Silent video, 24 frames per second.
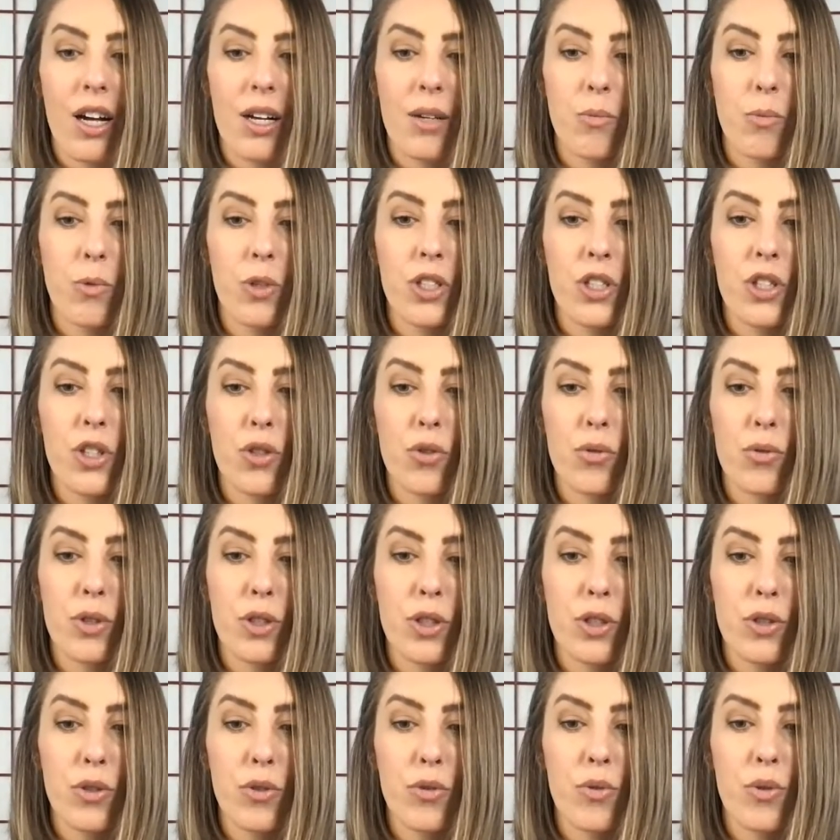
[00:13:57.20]
wood
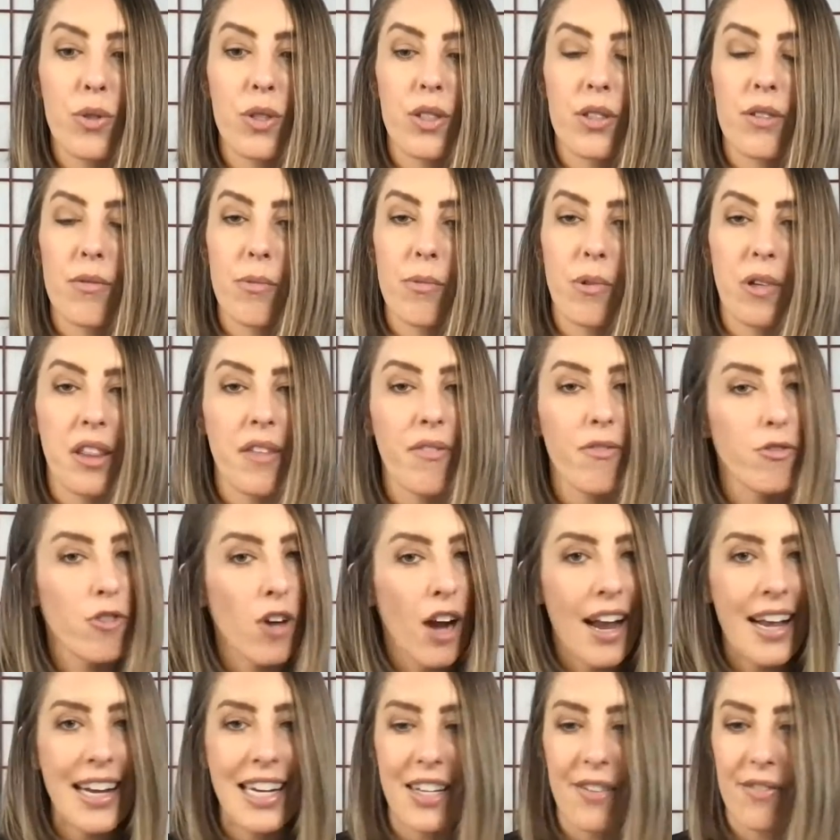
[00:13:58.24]
screws with a
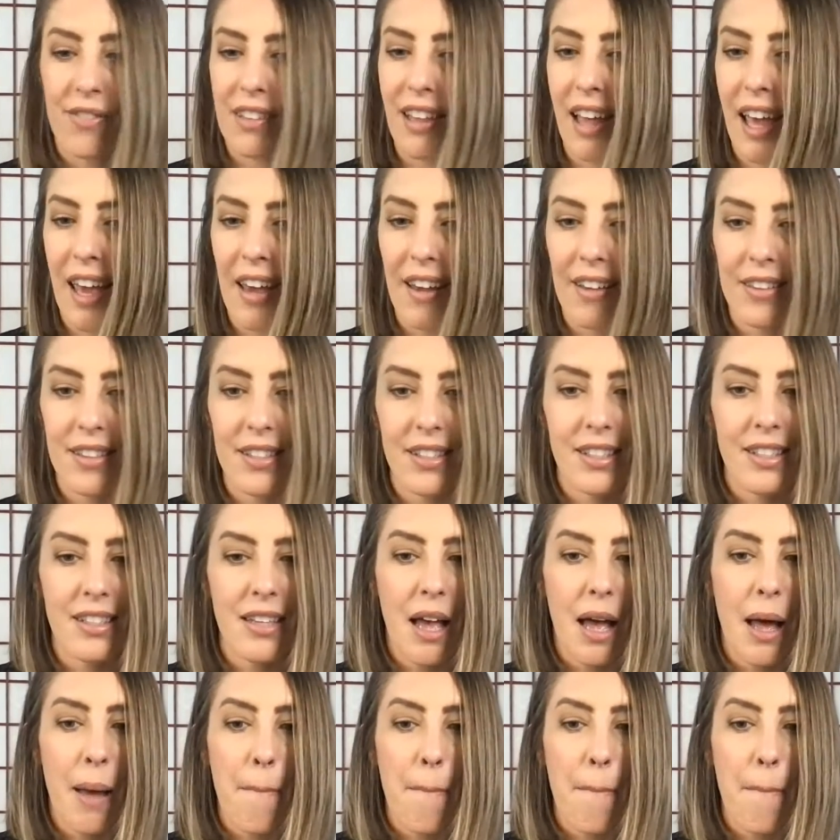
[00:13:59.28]
variety of lengths,